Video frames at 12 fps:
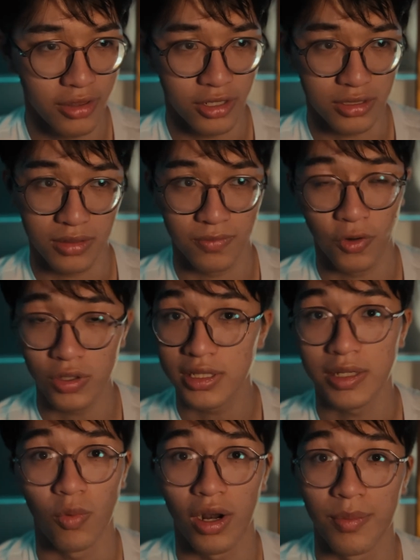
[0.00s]
There's
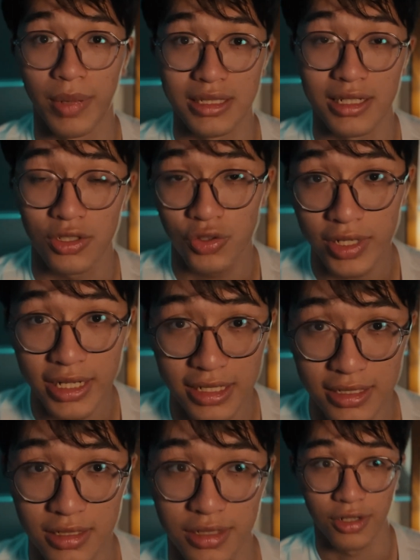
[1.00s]
firstly what a basic tree
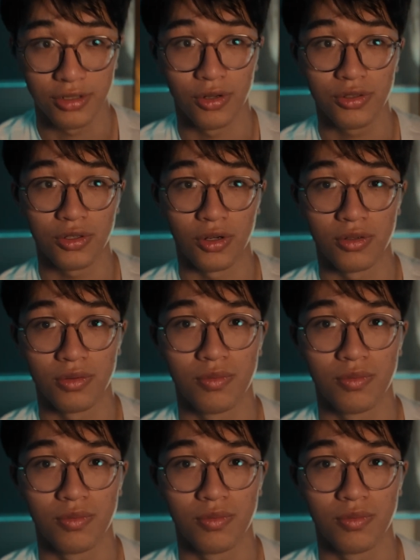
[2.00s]
is. There's also